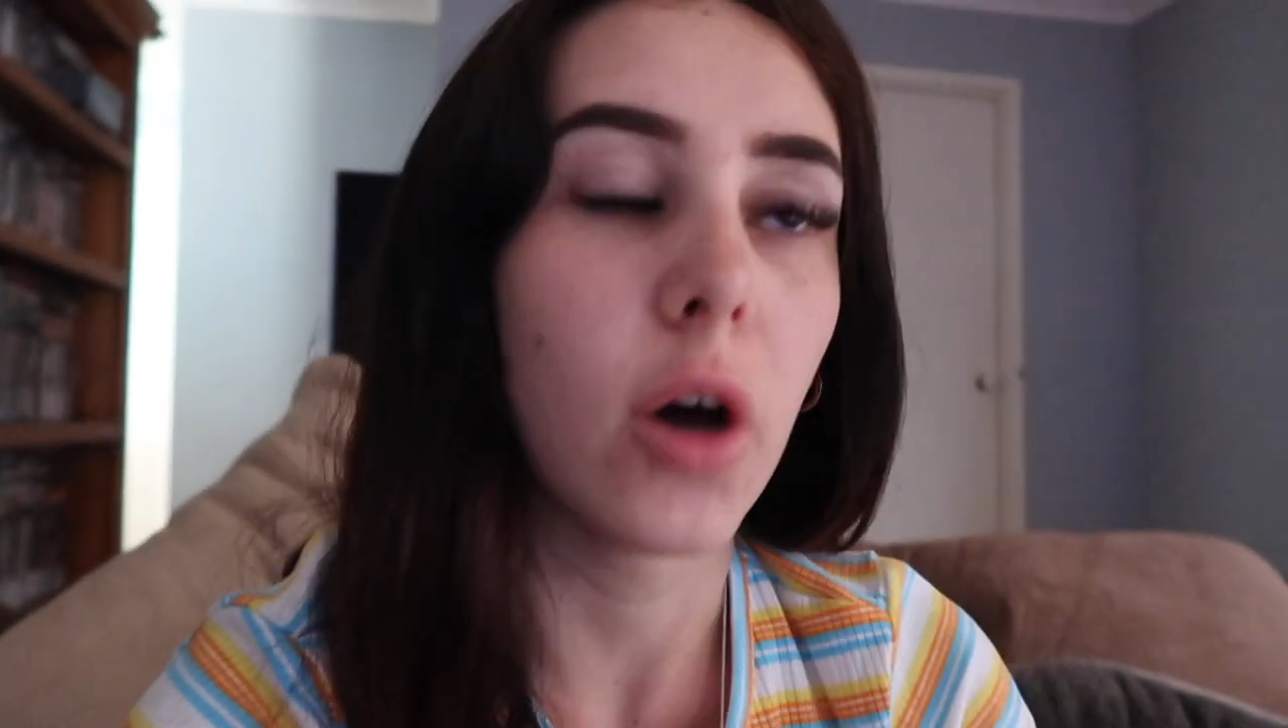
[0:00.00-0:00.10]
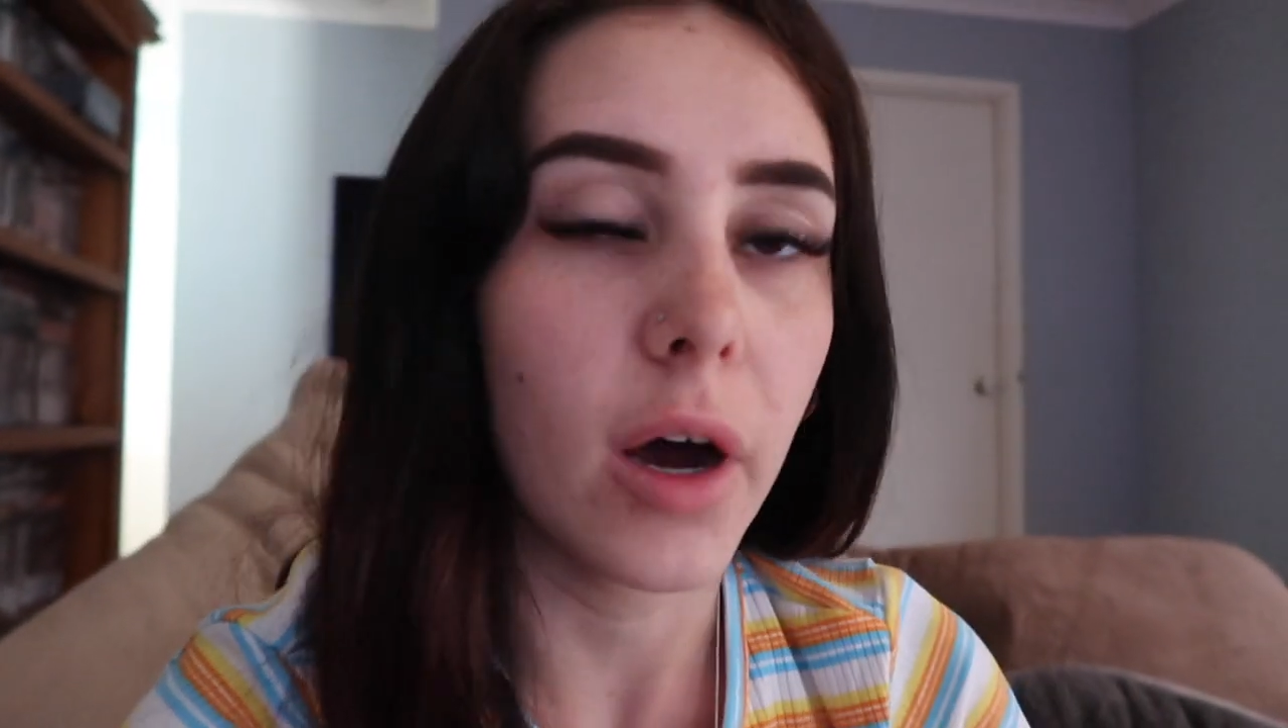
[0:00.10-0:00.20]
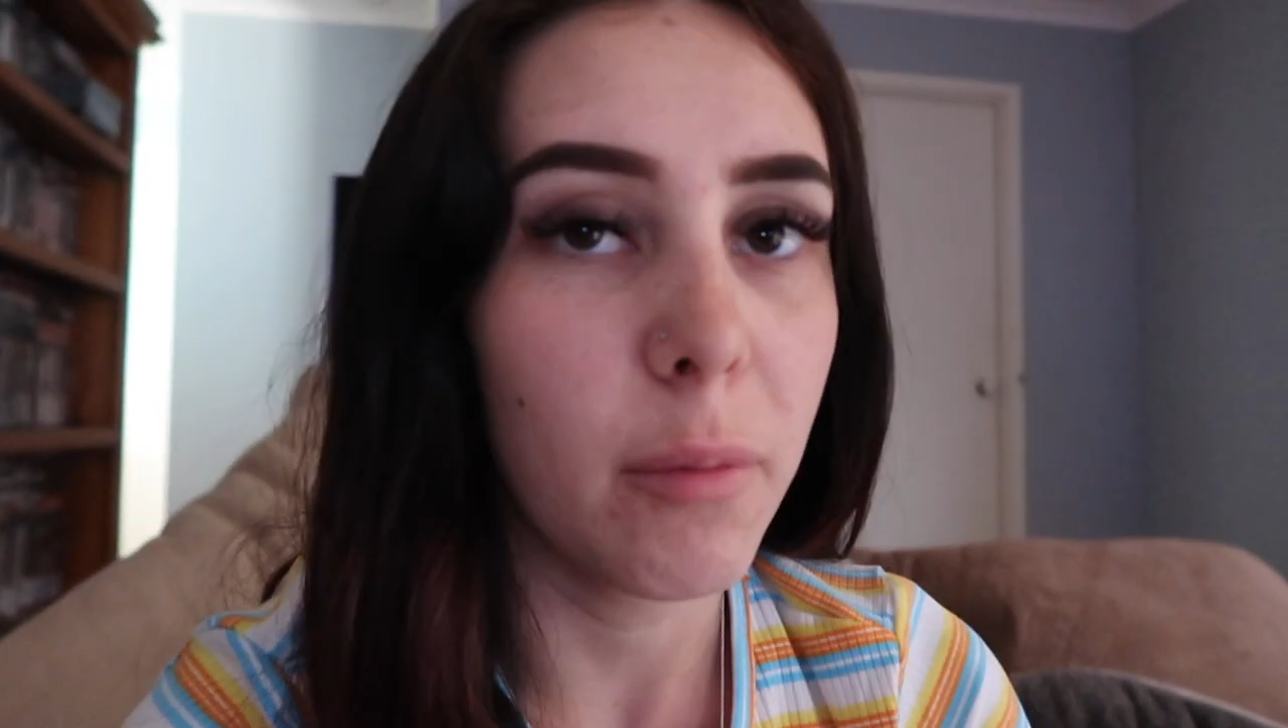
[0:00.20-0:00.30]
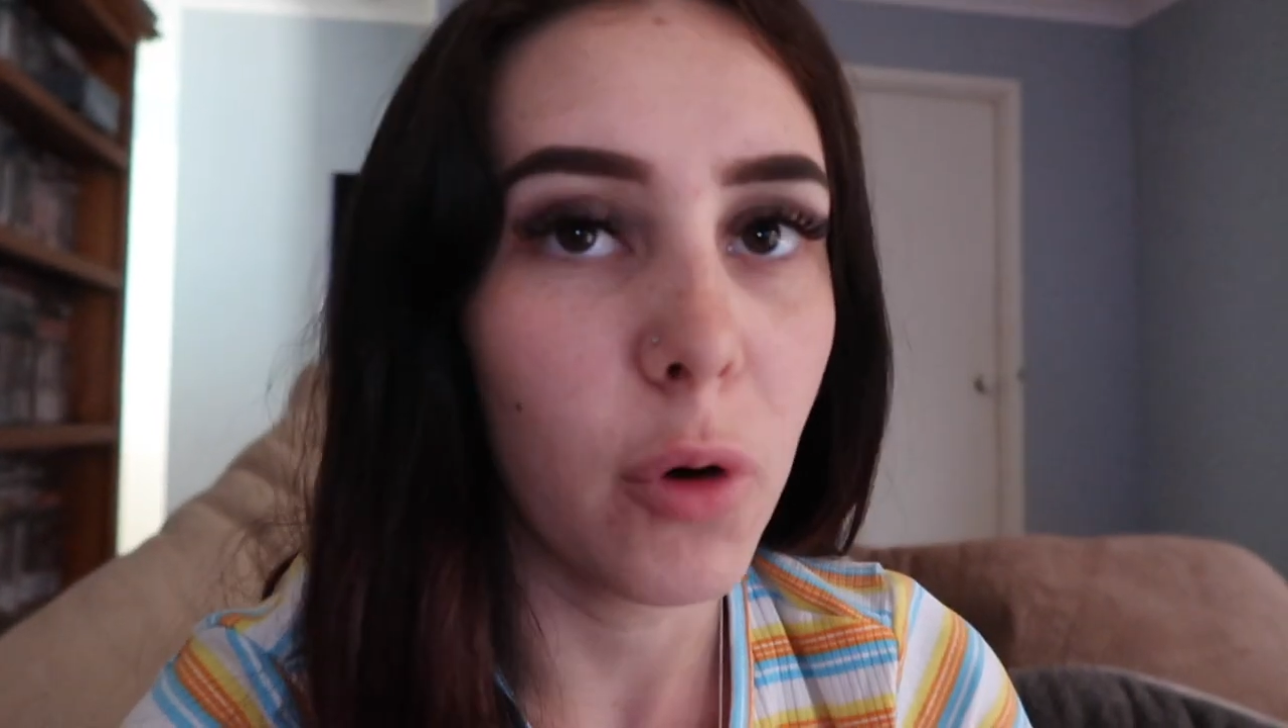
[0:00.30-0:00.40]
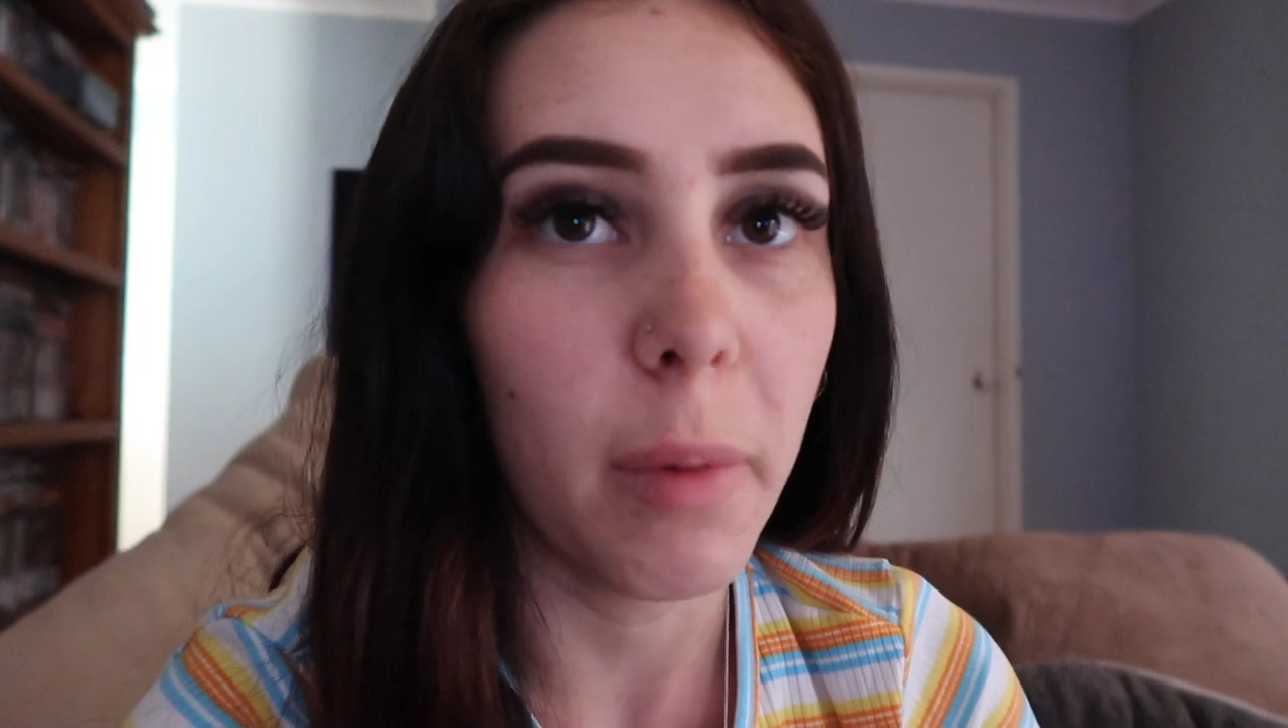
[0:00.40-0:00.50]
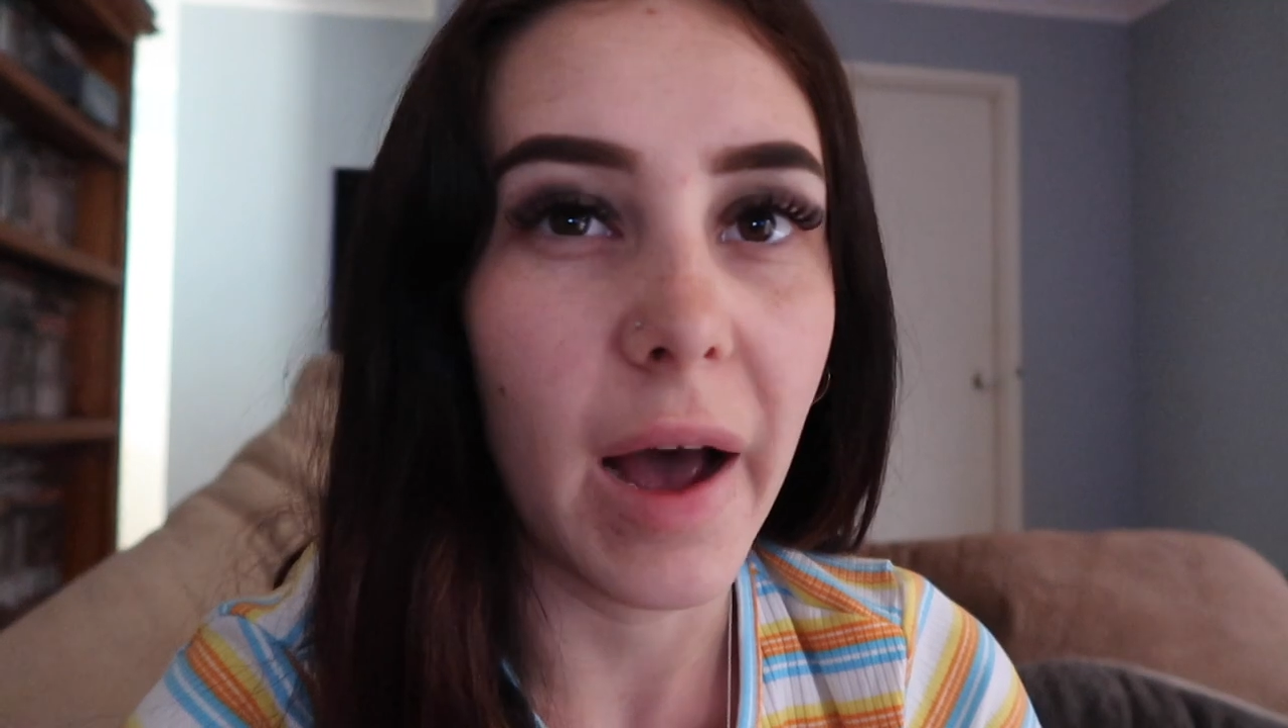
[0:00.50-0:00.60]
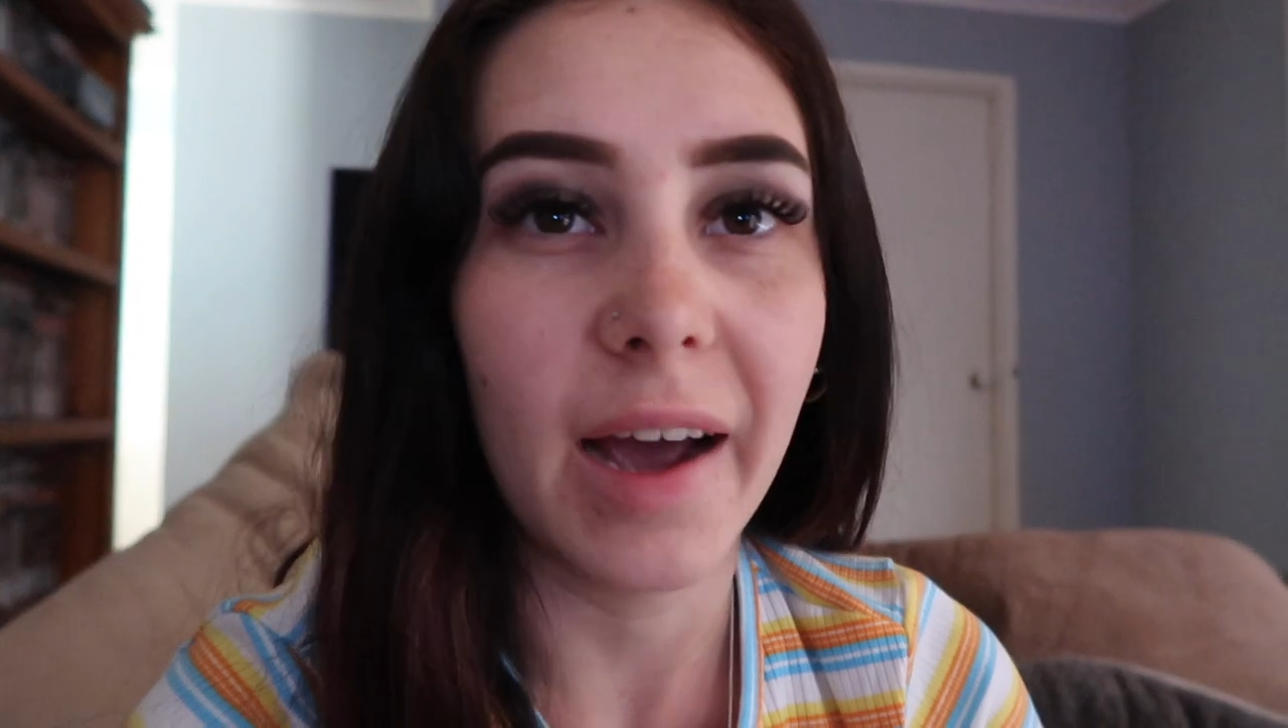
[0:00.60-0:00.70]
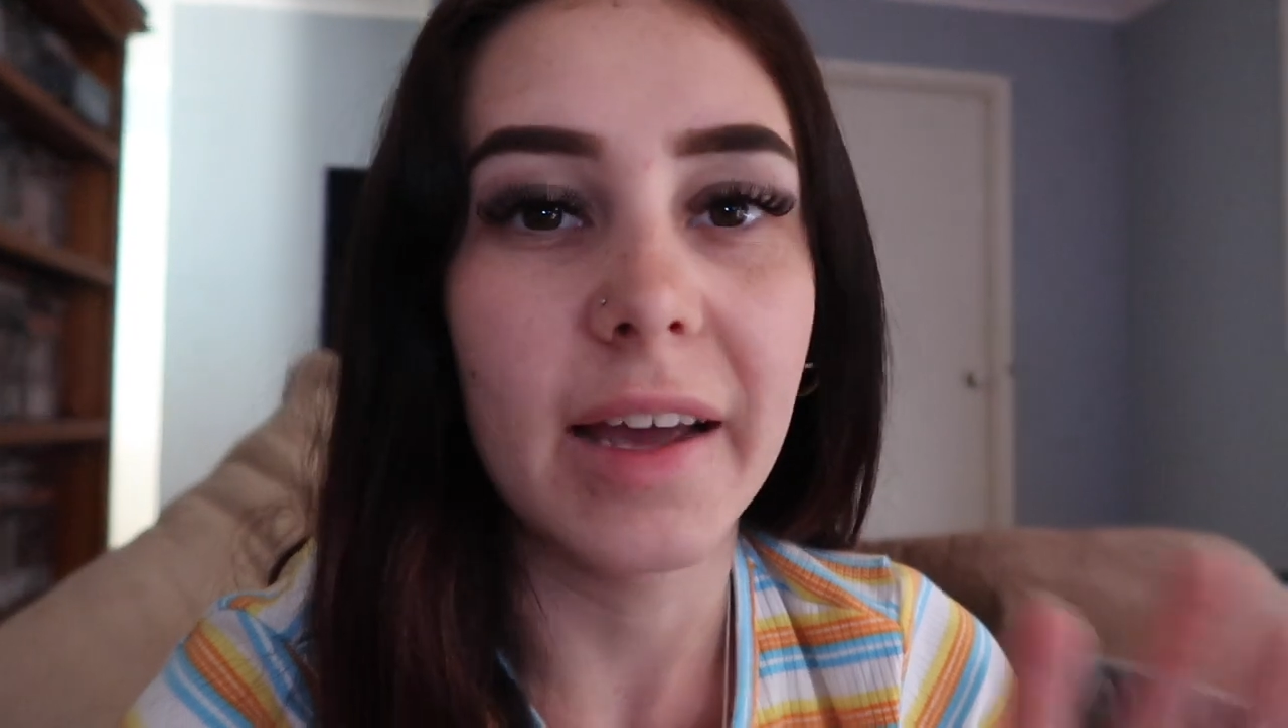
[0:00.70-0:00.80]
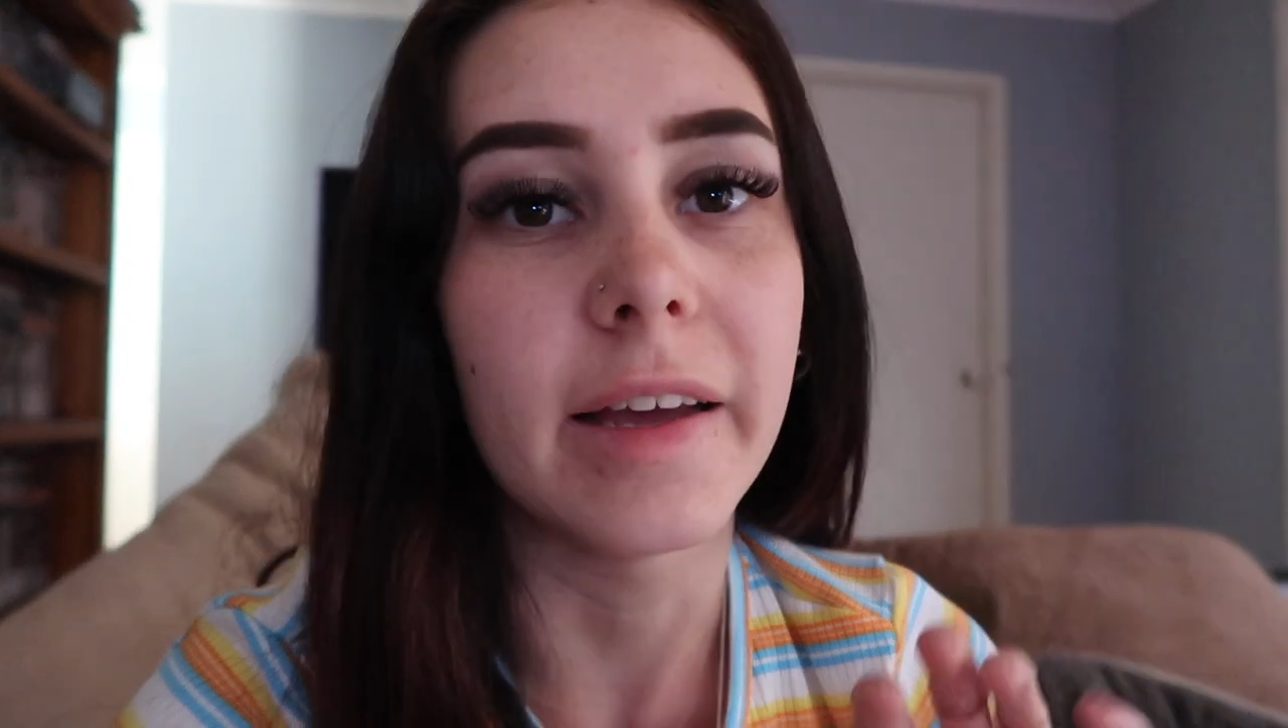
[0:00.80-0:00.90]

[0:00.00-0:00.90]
got him all back.